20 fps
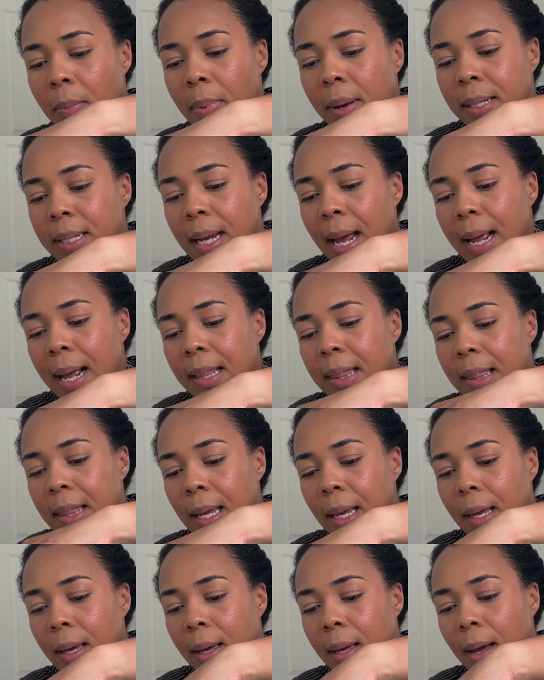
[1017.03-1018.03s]
But I
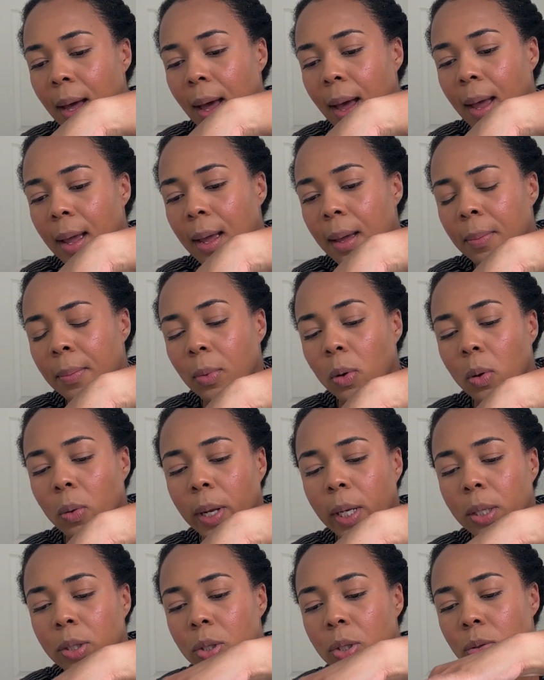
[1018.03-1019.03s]
think I am
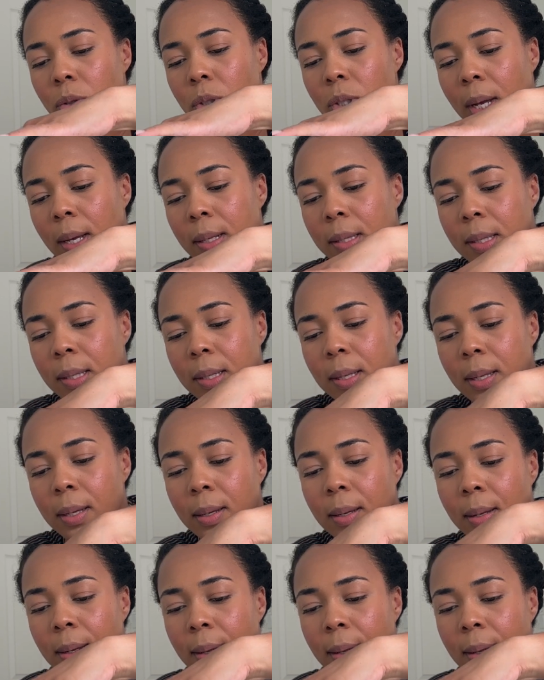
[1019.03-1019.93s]
going to just